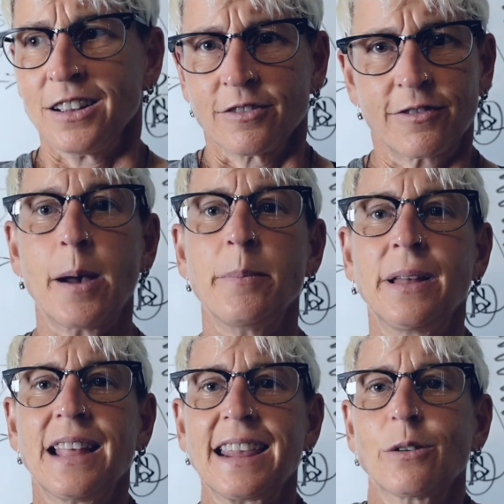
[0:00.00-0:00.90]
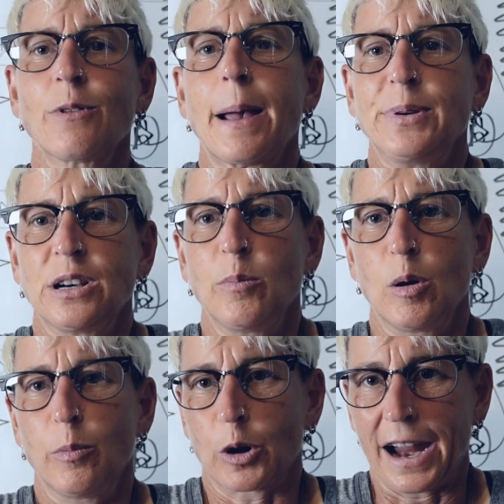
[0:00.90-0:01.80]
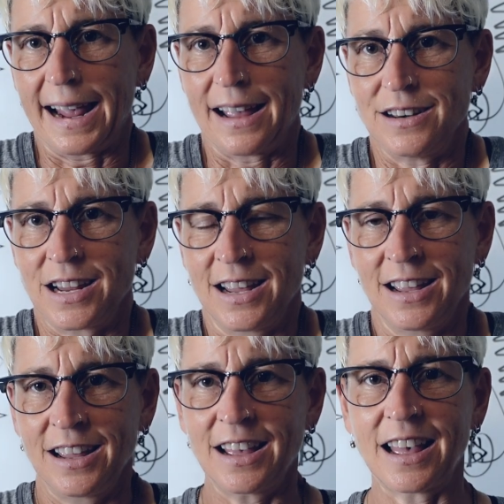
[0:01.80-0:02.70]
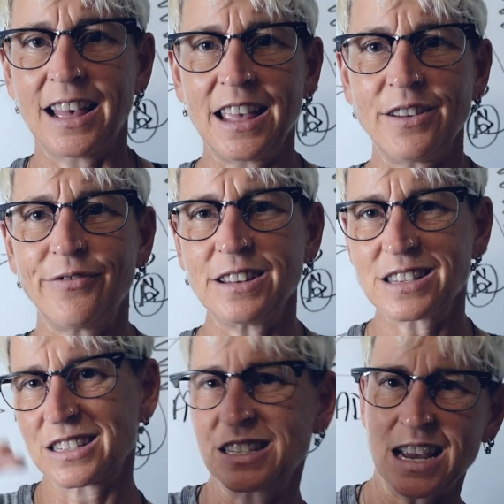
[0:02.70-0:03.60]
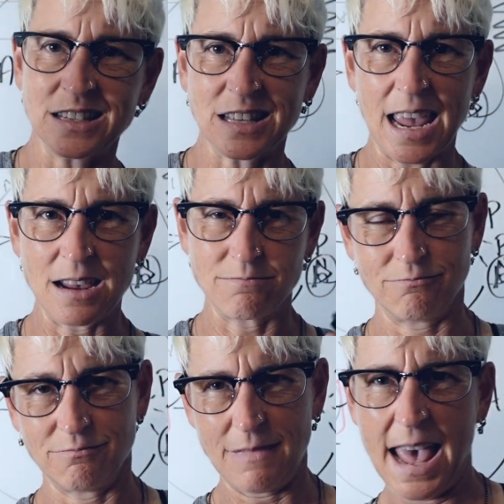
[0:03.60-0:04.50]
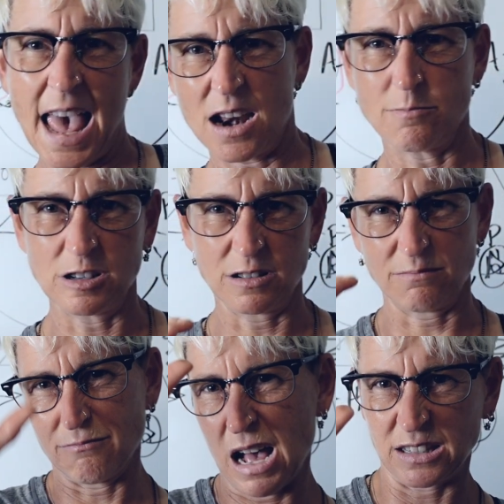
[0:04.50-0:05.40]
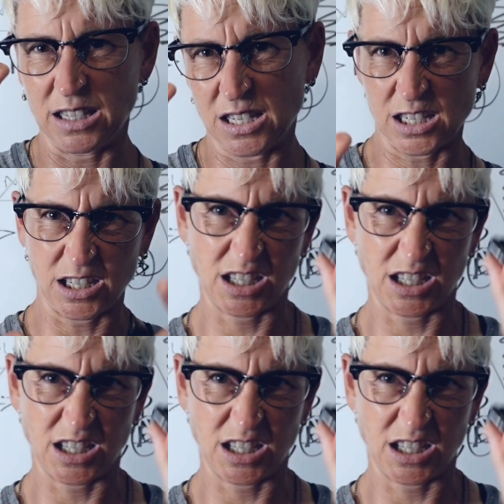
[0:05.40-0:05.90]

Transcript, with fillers: from like a reputable brand. Uh, if it says like animal monster